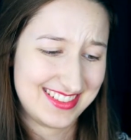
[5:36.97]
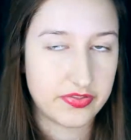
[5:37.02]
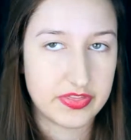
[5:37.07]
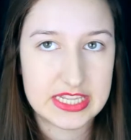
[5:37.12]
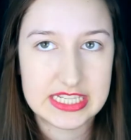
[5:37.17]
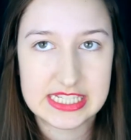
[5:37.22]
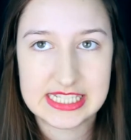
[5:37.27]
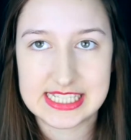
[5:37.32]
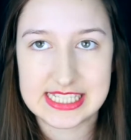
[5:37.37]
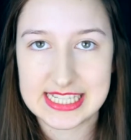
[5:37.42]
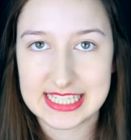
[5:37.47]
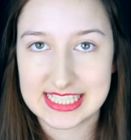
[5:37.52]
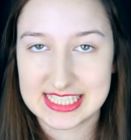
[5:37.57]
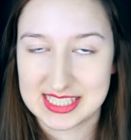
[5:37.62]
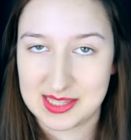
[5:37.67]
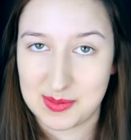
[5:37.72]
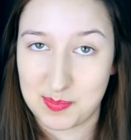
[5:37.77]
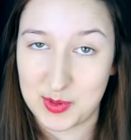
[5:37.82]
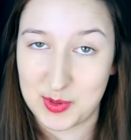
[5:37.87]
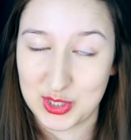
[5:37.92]
The
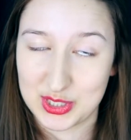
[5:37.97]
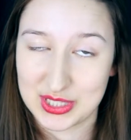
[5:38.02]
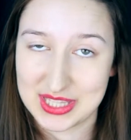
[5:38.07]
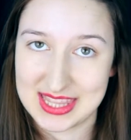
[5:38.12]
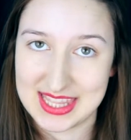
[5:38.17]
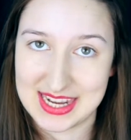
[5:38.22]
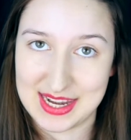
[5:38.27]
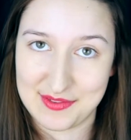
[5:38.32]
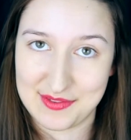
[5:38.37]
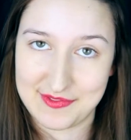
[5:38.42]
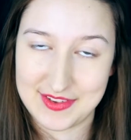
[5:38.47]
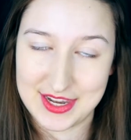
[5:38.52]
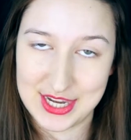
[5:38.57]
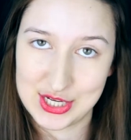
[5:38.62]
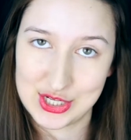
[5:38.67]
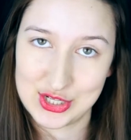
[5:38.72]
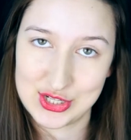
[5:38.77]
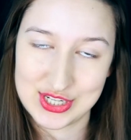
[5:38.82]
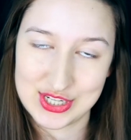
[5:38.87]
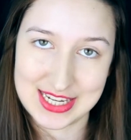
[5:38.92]
6th book that I
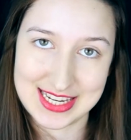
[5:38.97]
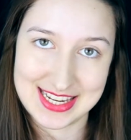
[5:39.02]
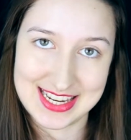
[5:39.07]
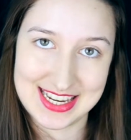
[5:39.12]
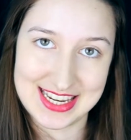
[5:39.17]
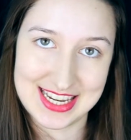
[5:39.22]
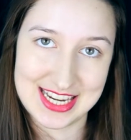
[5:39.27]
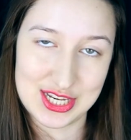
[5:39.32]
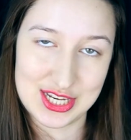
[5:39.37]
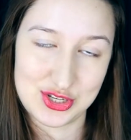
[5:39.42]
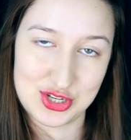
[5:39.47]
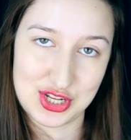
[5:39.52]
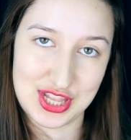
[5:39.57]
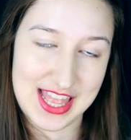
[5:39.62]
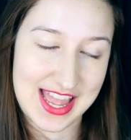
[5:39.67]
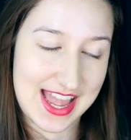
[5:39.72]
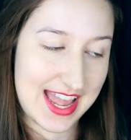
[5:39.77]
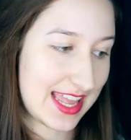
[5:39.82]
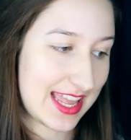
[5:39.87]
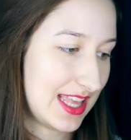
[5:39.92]
finished in
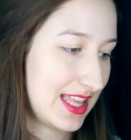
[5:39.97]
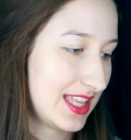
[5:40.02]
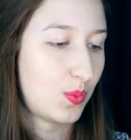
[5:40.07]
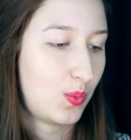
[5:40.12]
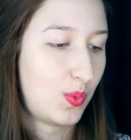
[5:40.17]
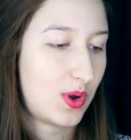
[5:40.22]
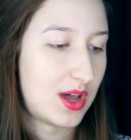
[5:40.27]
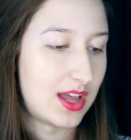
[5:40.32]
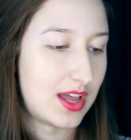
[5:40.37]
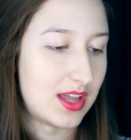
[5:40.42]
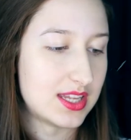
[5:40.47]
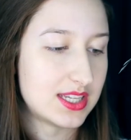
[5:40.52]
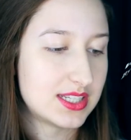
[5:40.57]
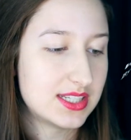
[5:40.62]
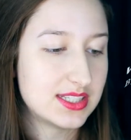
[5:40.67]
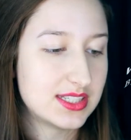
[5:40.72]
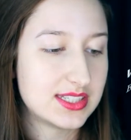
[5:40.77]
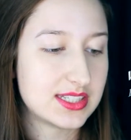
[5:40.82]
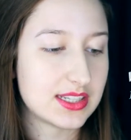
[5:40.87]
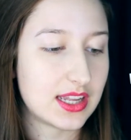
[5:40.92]
July
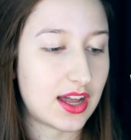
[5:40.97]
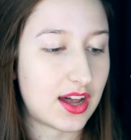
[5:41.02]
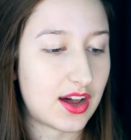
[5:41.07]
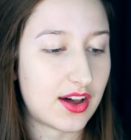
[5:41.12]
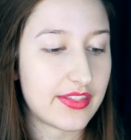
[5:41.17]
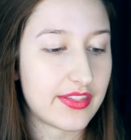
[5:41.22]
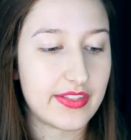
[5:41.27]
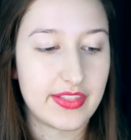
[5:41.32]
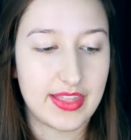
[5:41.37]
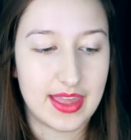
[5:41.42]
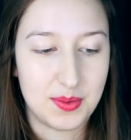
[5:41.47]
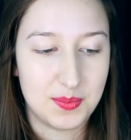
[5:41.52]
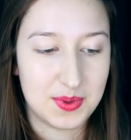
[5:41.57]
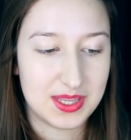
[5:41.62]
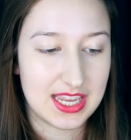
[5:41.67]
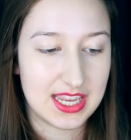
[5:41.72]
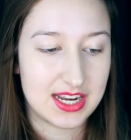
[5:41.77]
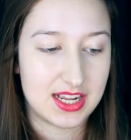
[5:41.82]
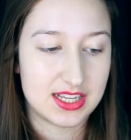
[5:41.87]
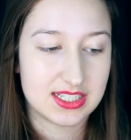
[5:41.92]
was All the Light We
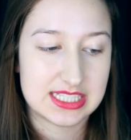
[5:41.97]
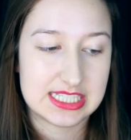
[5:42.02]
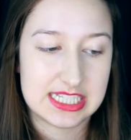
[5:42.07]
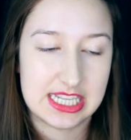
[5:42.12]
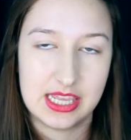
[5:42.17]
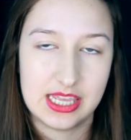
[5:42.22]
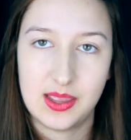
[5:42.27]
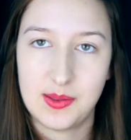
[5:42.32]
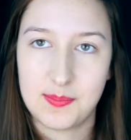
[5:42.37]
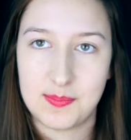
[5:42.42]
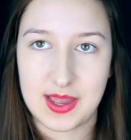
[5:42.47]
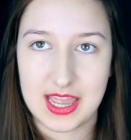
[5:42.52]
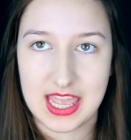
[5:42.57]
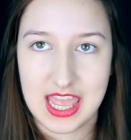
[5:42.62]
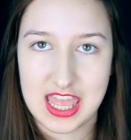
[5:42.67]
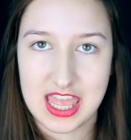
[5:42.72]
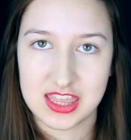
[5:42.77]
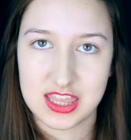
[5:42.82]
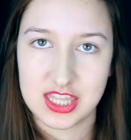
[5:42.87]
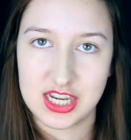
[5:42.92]
Cannot See by
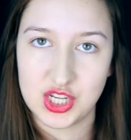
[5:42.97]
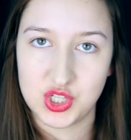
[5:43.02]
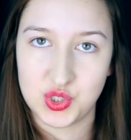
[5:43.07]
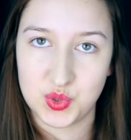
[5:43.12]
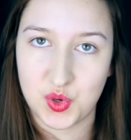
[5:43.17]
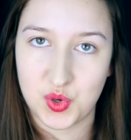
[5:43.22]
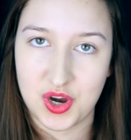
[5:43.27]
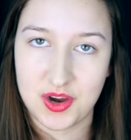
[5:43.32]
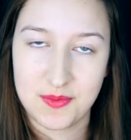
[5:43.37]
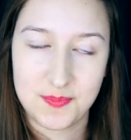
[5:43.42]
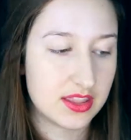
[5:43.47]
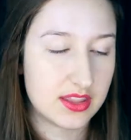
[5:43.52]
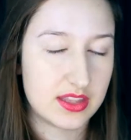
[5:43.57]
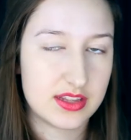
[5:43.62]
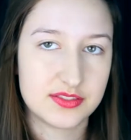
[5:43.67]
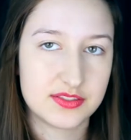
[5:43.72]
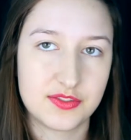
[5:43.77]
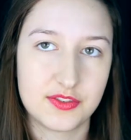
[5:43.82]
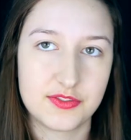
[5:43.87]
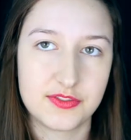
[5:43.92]
Anthony Doerr.
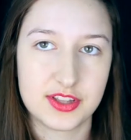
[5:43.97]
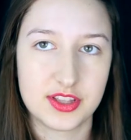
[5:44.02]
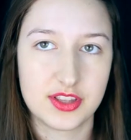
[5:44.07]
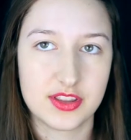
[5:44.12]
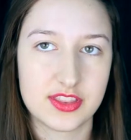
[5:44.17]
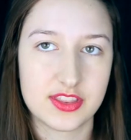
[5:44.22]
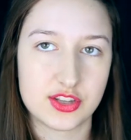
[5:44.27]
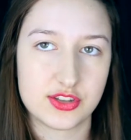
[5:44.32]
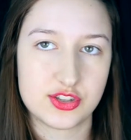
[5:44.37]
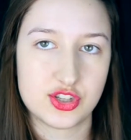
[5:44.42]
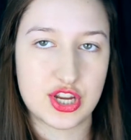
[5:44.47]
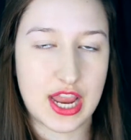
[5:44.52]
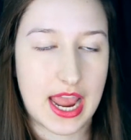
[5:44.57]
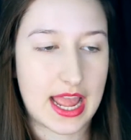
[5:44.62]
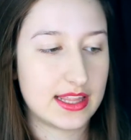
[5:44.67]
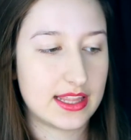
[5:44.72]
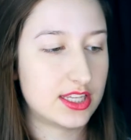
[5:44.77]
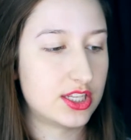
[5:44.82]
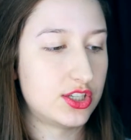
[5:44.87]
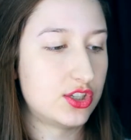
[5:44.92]
This fulfilled the
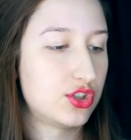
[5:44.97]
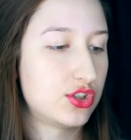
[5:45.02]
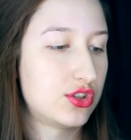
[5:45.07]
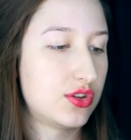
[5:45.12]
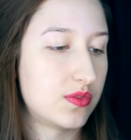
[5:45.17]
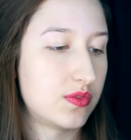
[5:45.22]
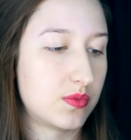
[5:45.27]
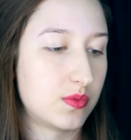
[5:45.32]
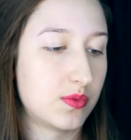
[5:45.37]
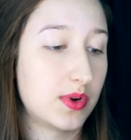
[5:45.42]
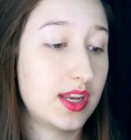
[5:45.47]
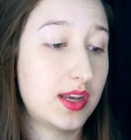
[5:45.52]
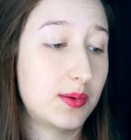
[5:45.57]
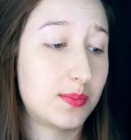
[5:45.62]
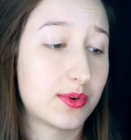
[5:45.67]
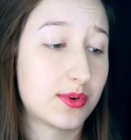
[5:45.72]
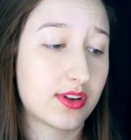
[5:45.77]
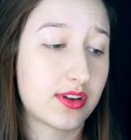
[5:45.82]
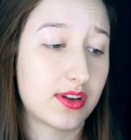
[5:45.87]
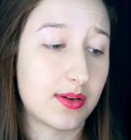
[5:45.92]
challenge, read a
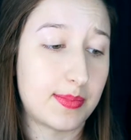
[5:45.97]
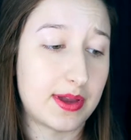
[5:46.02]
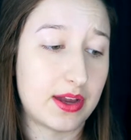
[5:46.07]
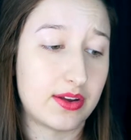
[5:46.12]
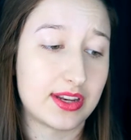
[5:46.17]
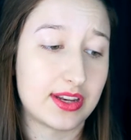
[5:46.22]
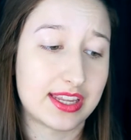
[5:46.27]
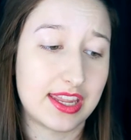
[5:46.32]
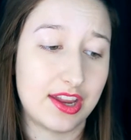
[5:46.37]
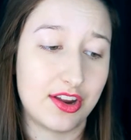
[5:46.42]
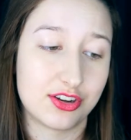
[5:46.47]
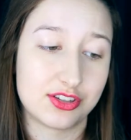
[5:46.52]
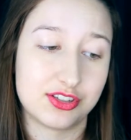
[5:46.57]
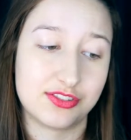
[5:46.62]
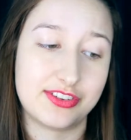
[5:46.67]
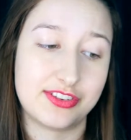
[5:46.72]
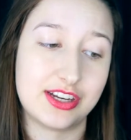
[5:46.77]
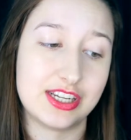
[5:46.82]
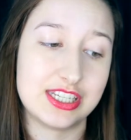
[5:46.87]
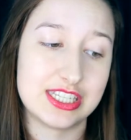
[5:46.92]
book about a character
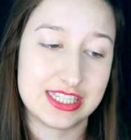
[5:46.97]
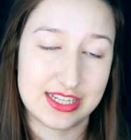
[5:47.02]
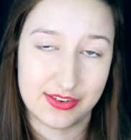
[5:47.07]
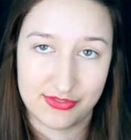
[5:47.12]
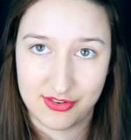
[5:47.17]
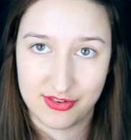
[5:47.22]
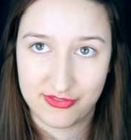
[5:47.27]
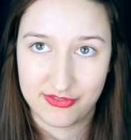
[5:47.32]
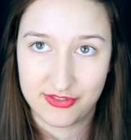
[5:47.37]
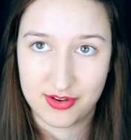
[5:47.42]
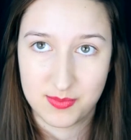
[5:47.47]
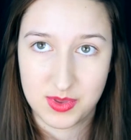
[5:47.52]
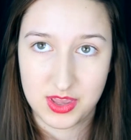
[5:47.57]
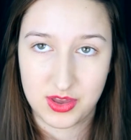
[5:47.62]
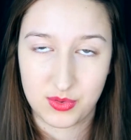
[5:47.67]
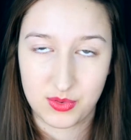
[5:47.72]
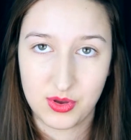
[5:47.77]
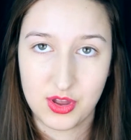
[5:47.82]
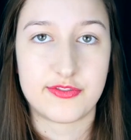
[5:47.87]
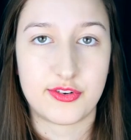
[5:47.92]
very different from
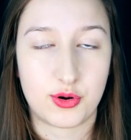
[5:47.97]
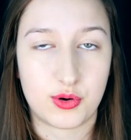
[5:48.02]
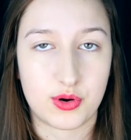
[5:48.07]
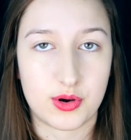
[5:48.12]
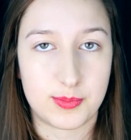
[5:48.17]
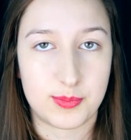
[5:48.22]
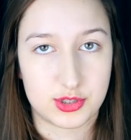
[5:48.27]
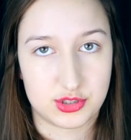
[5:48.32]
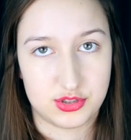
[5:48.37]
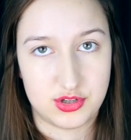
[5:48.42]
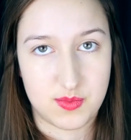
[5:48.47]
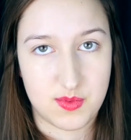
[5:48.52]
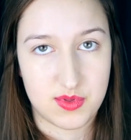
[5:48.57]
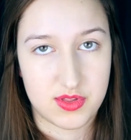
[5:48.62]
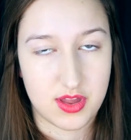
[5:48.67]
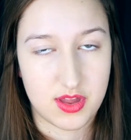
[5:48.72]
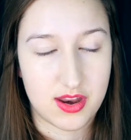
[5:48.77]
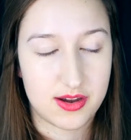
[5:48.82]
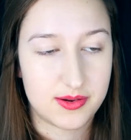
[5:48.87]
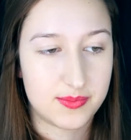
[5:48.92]
you, for
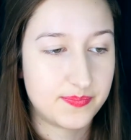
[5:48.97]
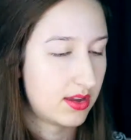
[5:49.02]
Booktubeathon.